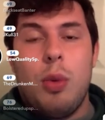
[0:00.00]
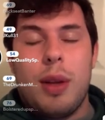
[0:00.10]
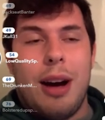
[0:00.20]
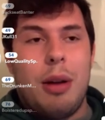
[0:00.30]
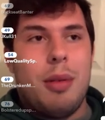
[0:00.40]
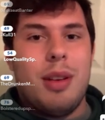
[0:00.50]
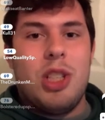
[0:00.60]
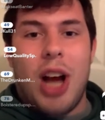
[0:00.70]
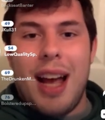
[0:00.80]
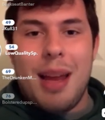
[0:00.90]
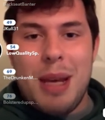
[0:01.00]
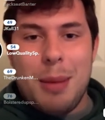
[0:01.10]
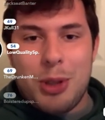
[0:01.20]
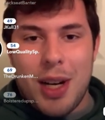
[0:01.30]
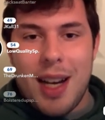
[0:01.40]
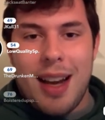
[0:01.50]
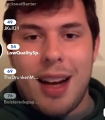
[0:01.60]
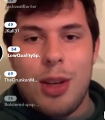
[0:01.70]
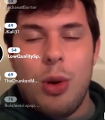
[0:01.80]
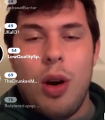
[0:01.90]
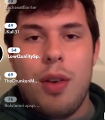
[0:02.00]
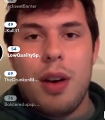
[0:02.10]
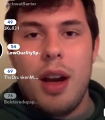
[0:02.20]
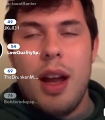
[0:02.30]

without giant people trying to knock you over